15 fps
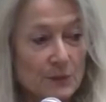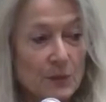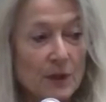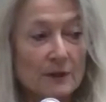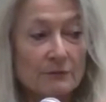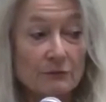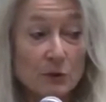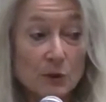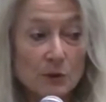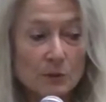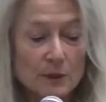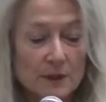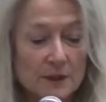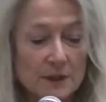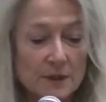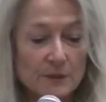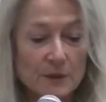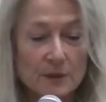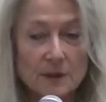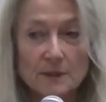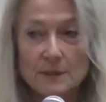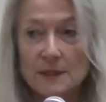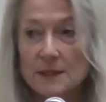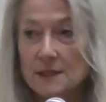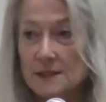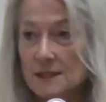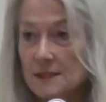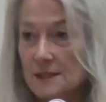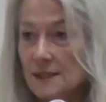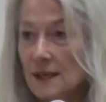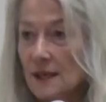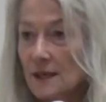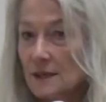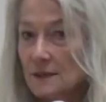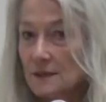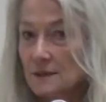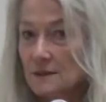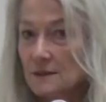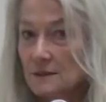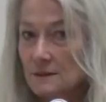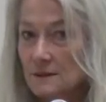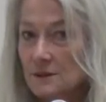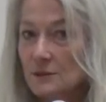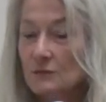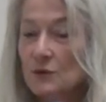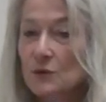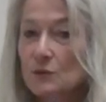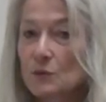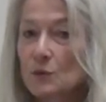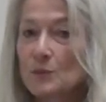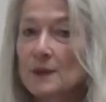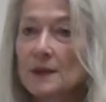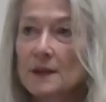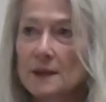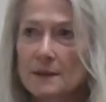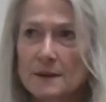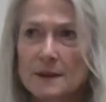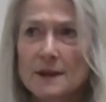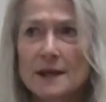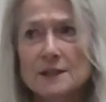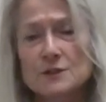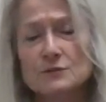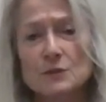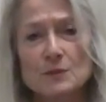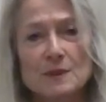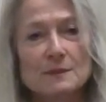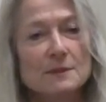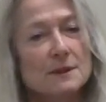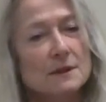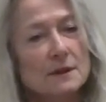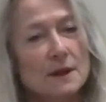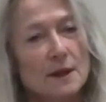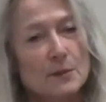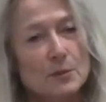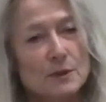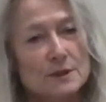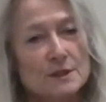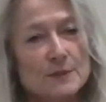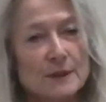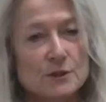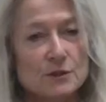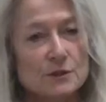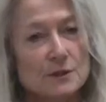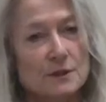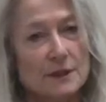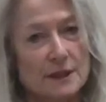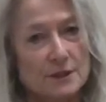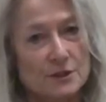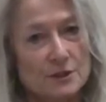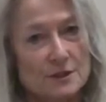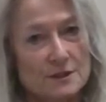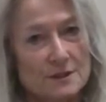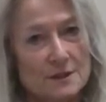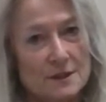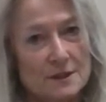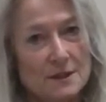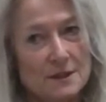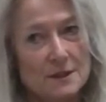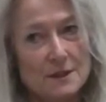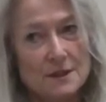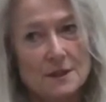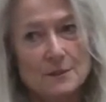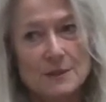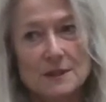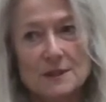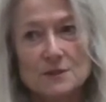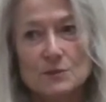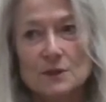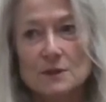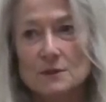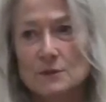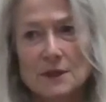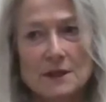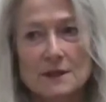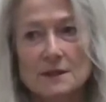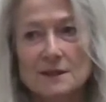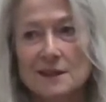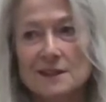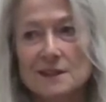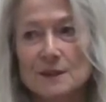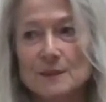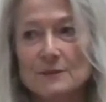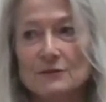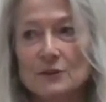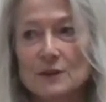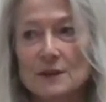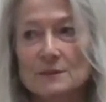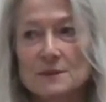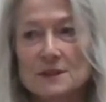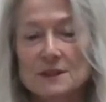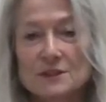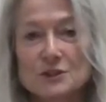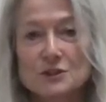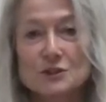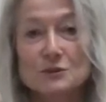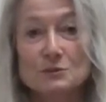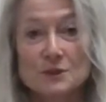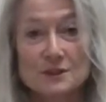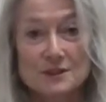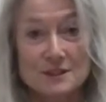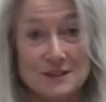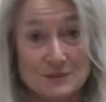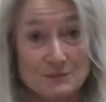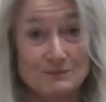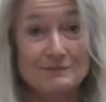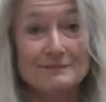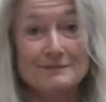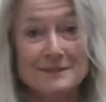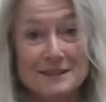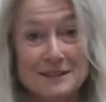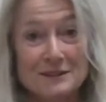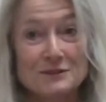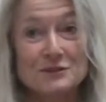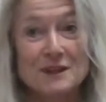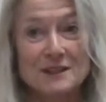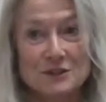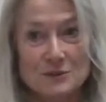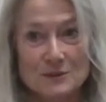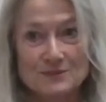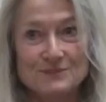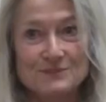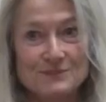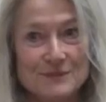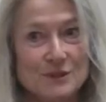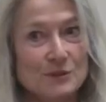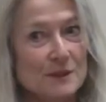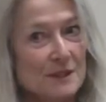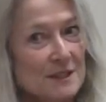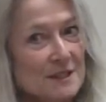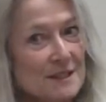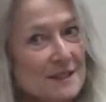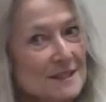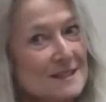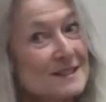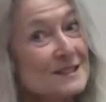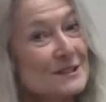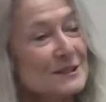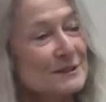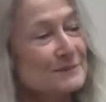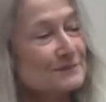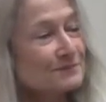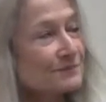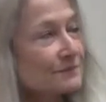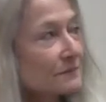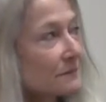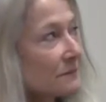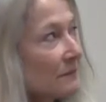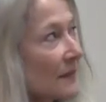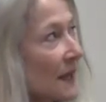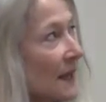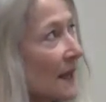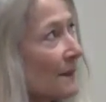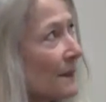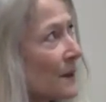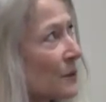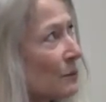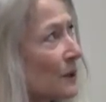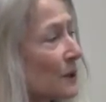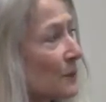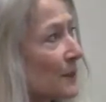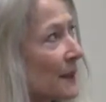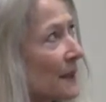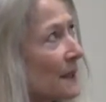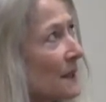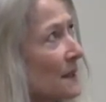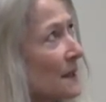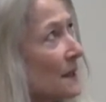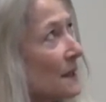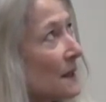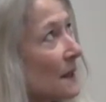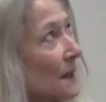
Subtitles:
brought forward in community meetings and scanned and so forth will be in the Nashville Public Library Special Collections, because we're not collecting them for MTSU. We're just, you know, trying to do an assist here. And there will be